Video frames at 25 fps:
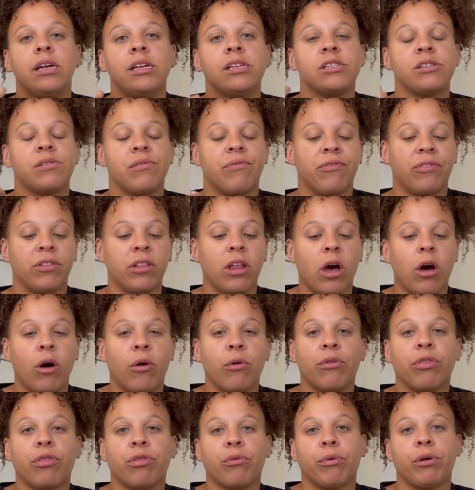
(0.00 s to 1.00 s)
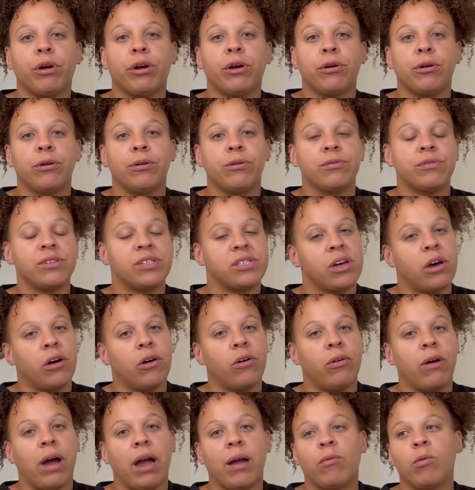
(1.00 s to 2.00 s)
to flow through.
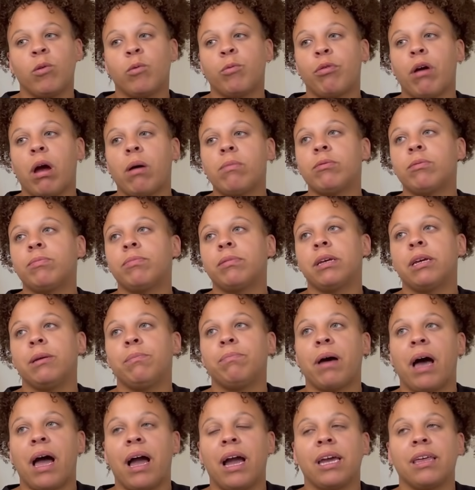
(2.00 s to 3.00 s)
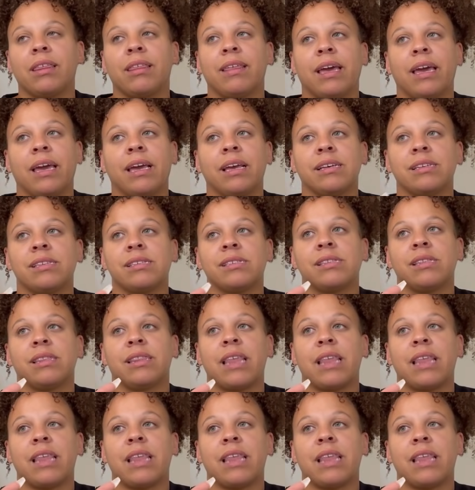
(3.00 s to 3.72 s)
So I would probably buy things